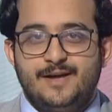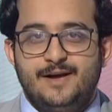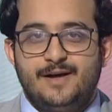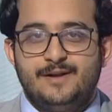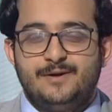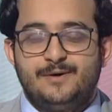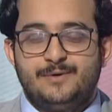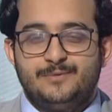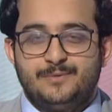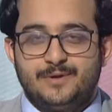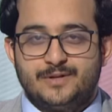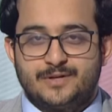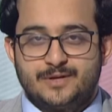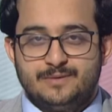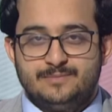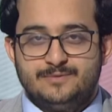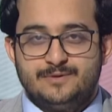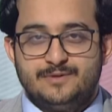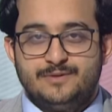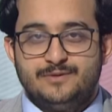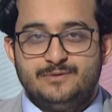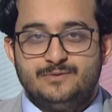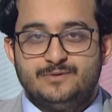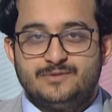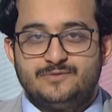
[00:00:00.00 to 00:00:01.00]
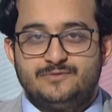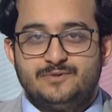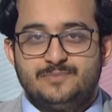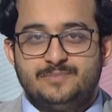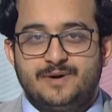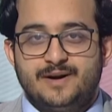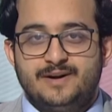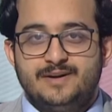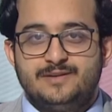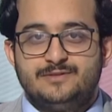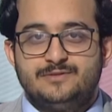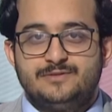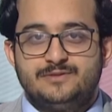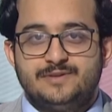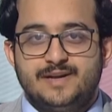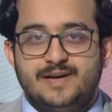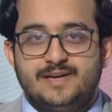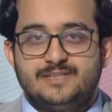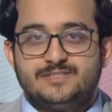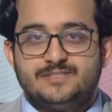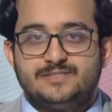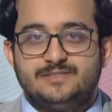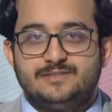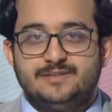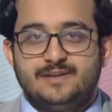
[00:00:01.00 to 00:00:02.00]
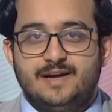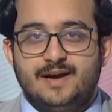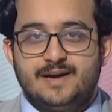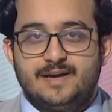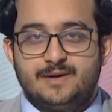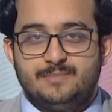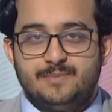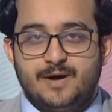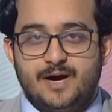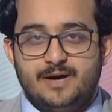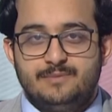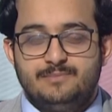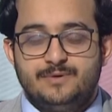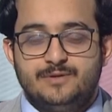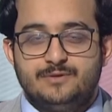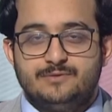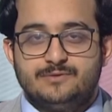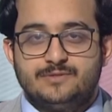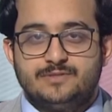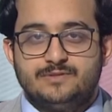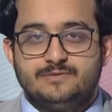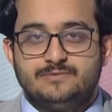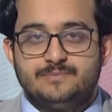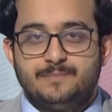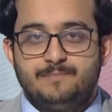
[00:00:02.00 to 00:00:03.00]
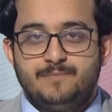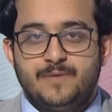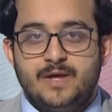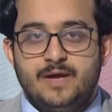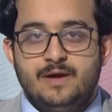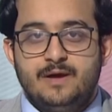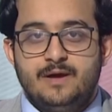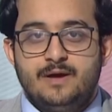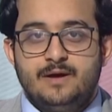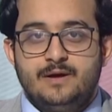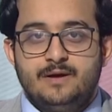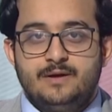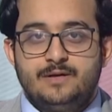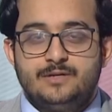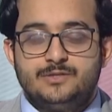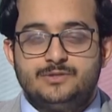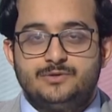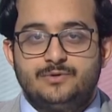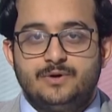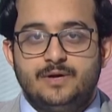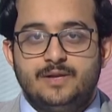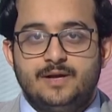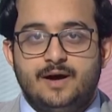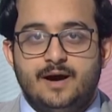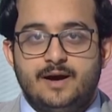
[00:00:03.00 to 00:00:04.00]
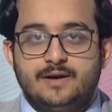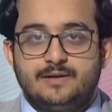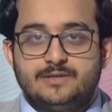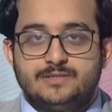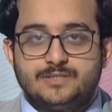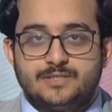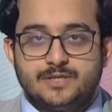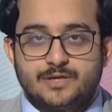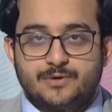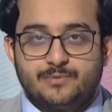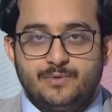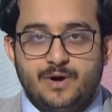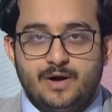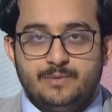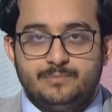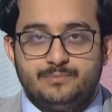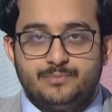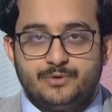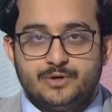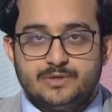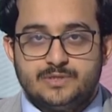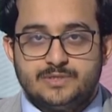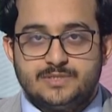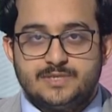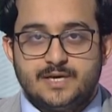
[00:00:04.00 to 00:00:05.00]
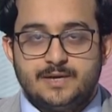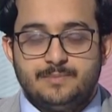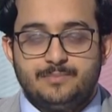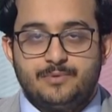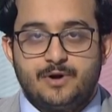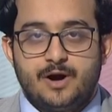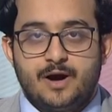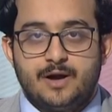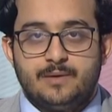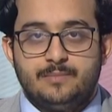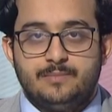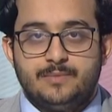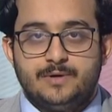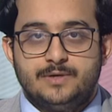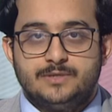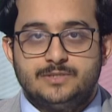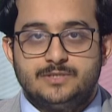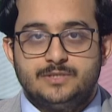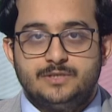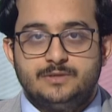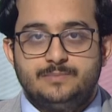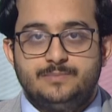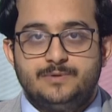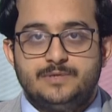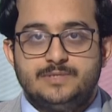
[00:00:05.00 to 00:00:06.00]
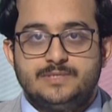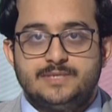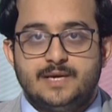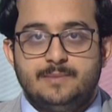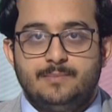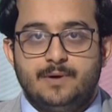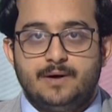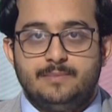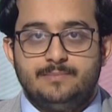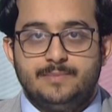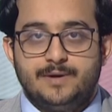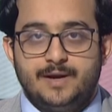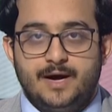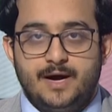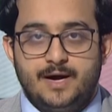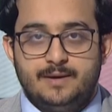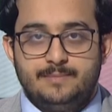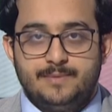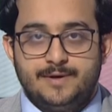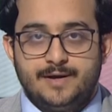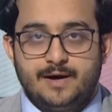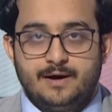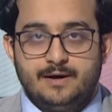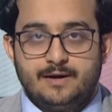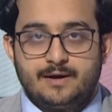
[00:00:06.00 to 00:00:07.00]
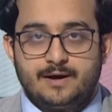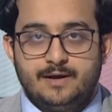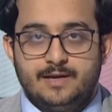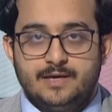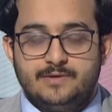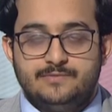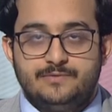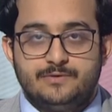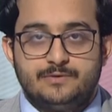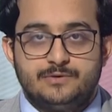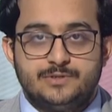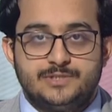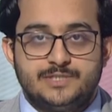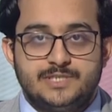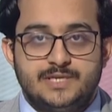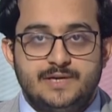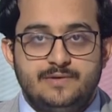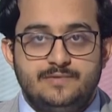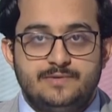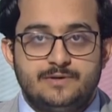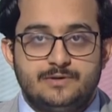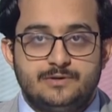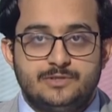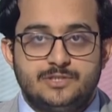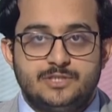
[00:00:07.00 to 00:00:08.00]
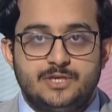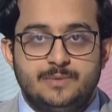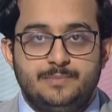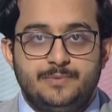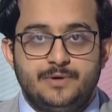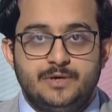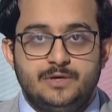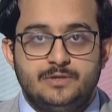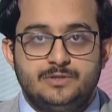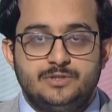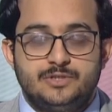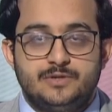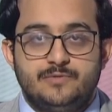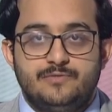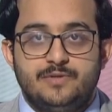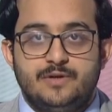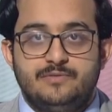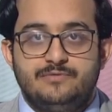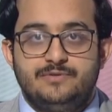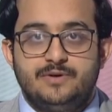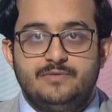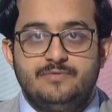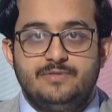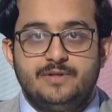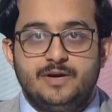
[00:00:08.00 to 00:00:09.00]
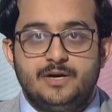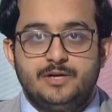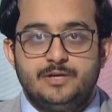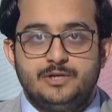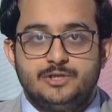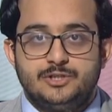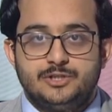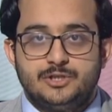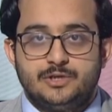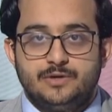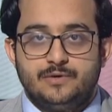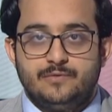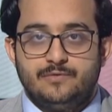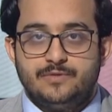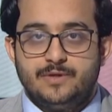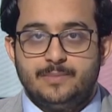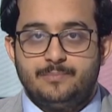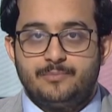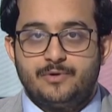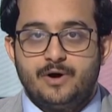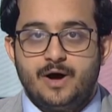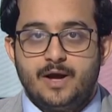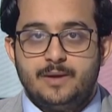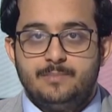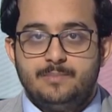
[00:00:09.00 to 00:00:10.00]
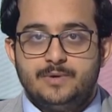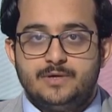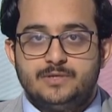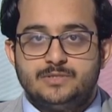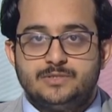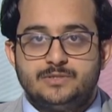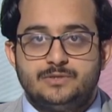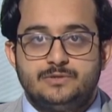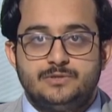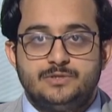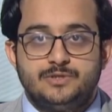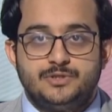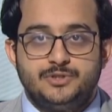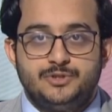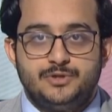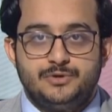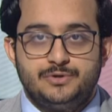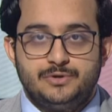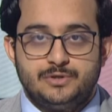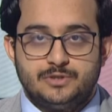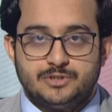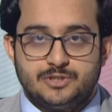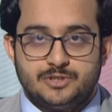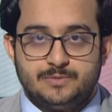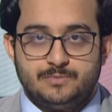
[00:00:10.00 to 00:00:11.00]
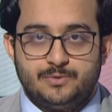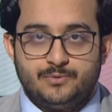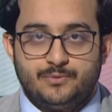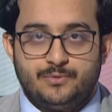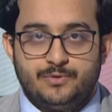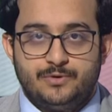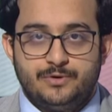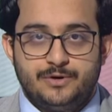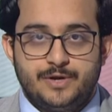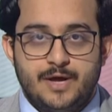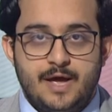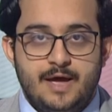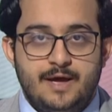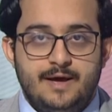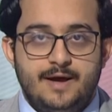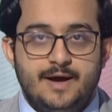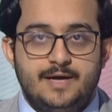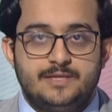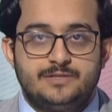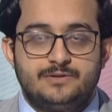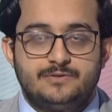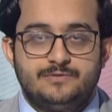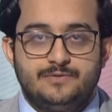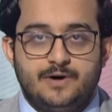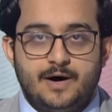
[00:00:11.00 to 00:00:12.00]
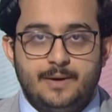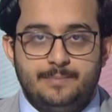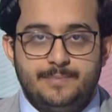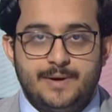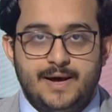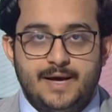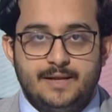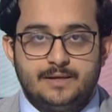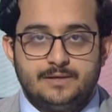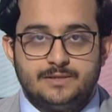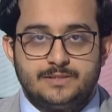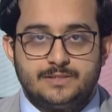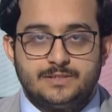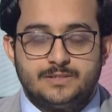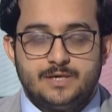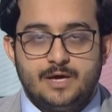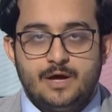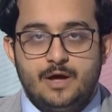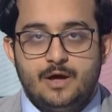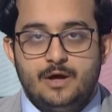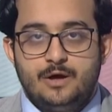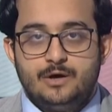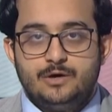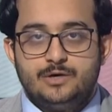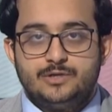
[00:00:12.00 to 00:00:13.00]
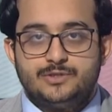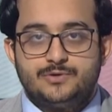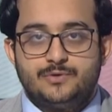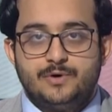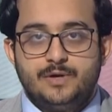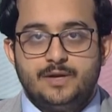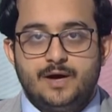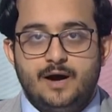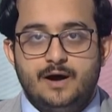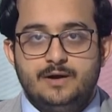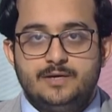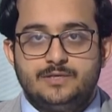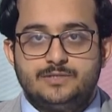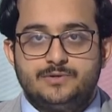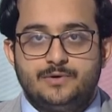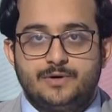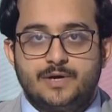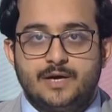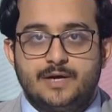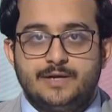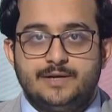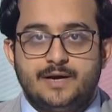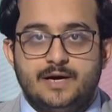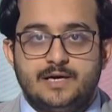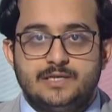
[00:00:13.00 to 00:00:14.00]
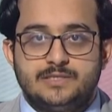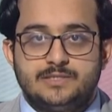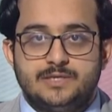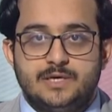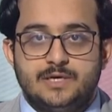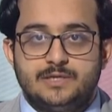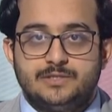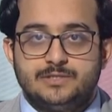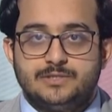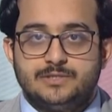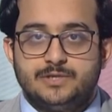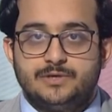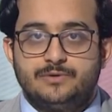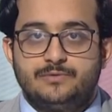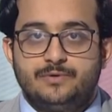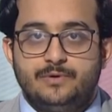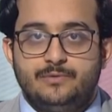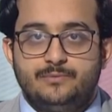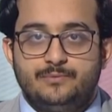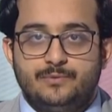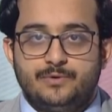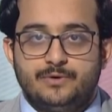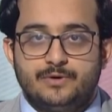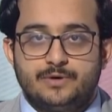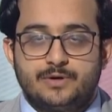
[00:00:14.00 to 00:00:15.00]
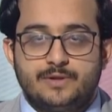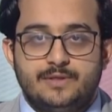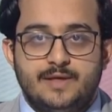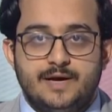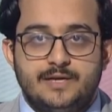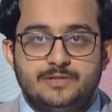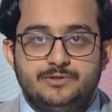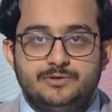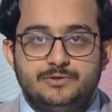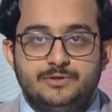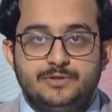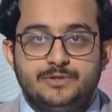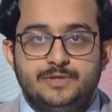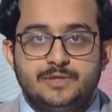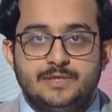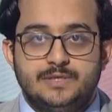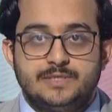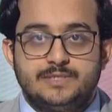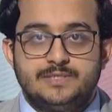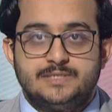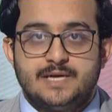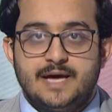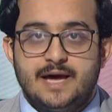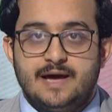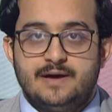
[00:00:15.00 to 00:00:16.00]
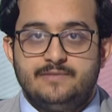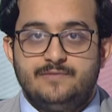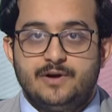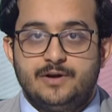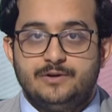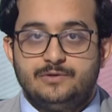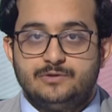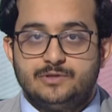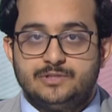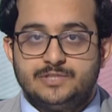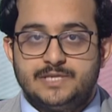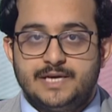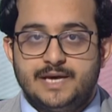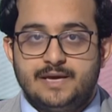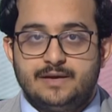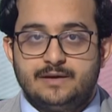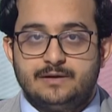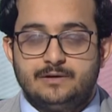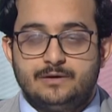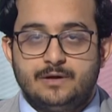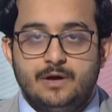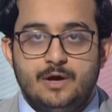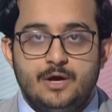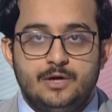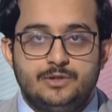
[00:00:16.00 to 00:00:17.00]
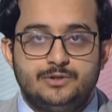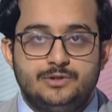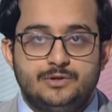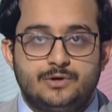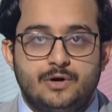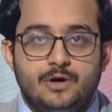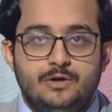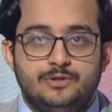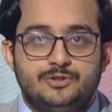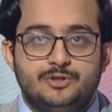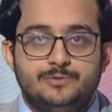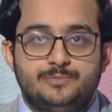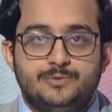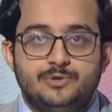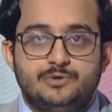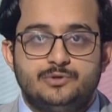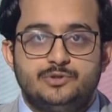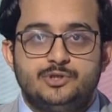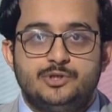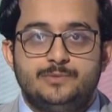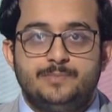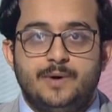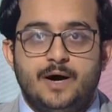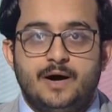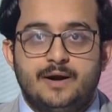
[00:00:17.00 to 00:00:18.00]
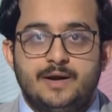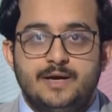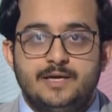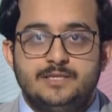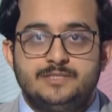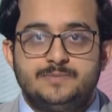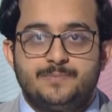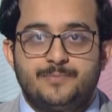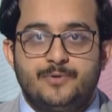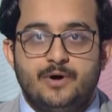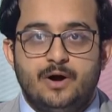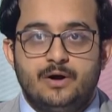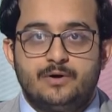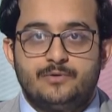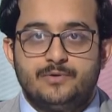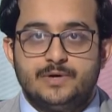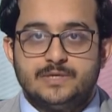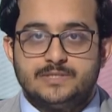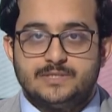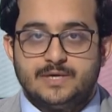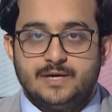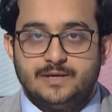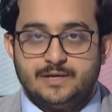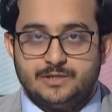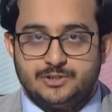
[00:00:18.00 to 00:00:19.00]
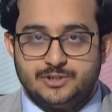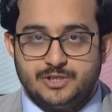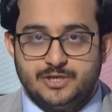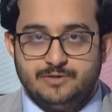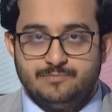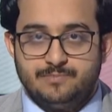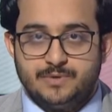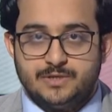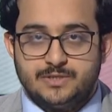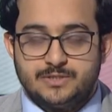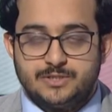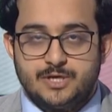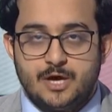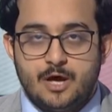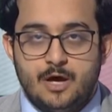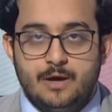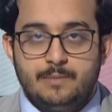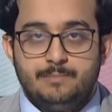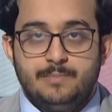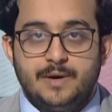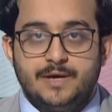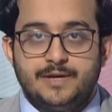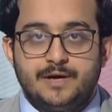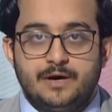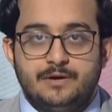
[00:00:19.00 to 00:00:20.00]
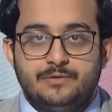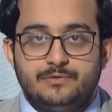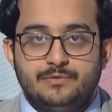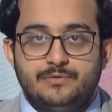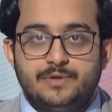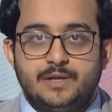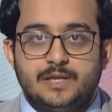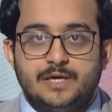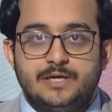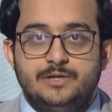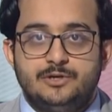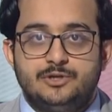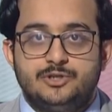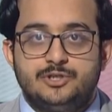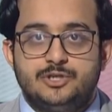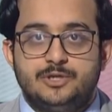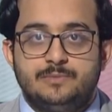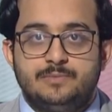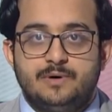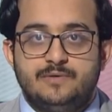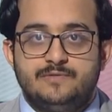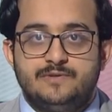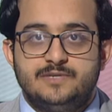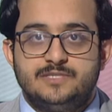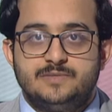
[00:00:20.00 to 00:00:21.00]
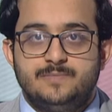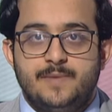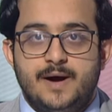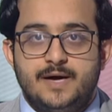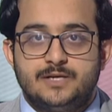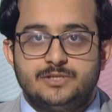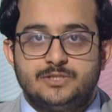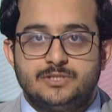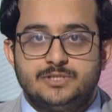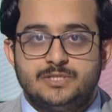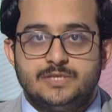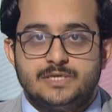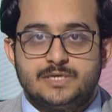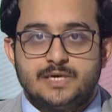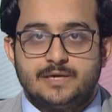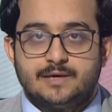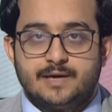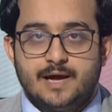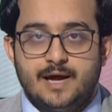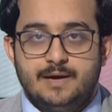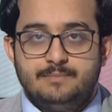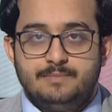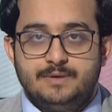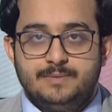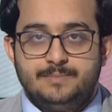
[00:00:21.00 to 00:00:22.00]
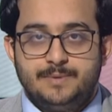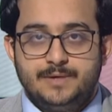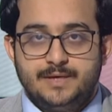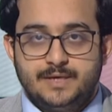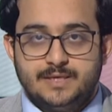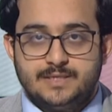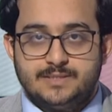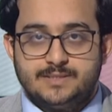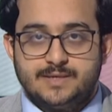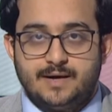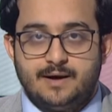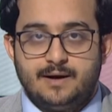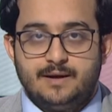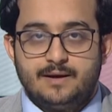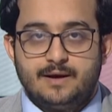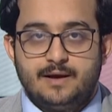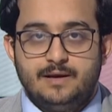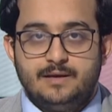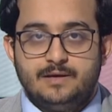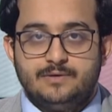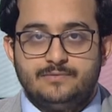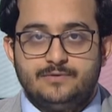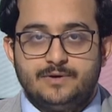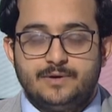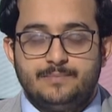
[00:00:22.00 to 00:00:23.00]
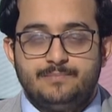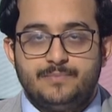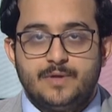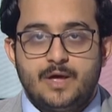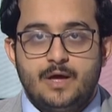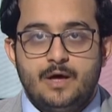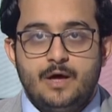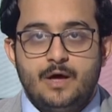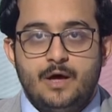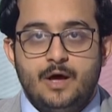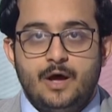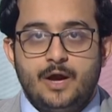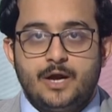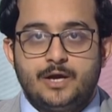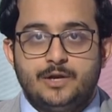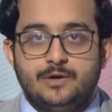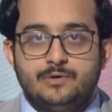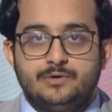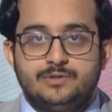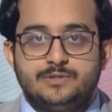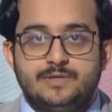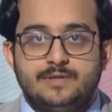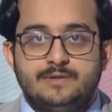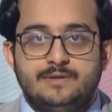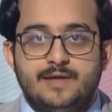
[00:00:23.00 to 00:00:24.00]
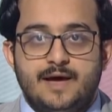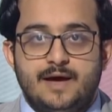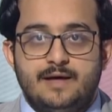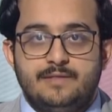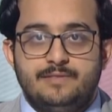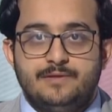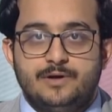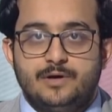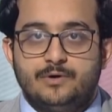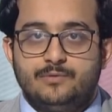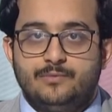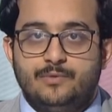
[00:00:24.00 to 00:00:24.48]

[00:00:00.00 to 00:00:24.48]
Hello and welcome to the news from Bahrain International. I am Hamad Yusuf. His Royal Highness the Crown Prince and Prime Minister Prince Salman bin Hamad Al Khalifa received the recipients of the fifth edition of the Prime Minister's Journalism Award at Riffa Palace. His Royal Highness recognized the integral work that journalists have undertaken to contribute to Bahrain's progress and achievements made under the leadership of His Majesty King Hamad bin Isa Al Khalifa. He noted that the